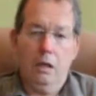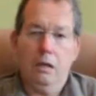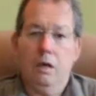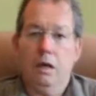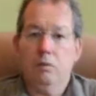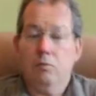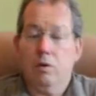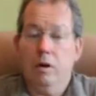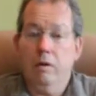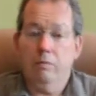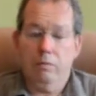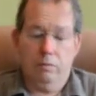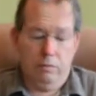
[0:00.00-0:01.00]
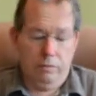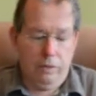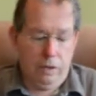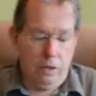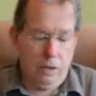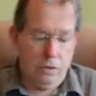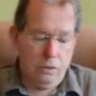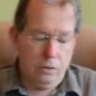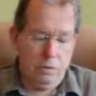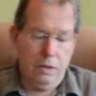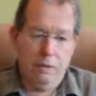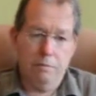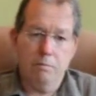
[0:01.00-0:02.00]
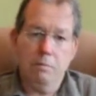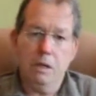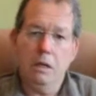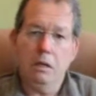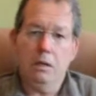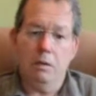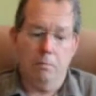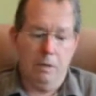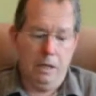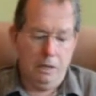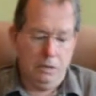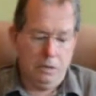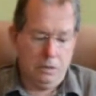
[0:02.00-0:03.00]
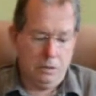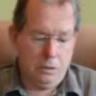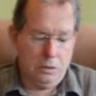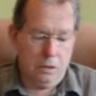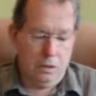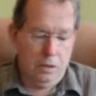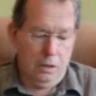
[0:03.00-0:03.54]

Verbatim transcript: that I'm grateful that I do have many companions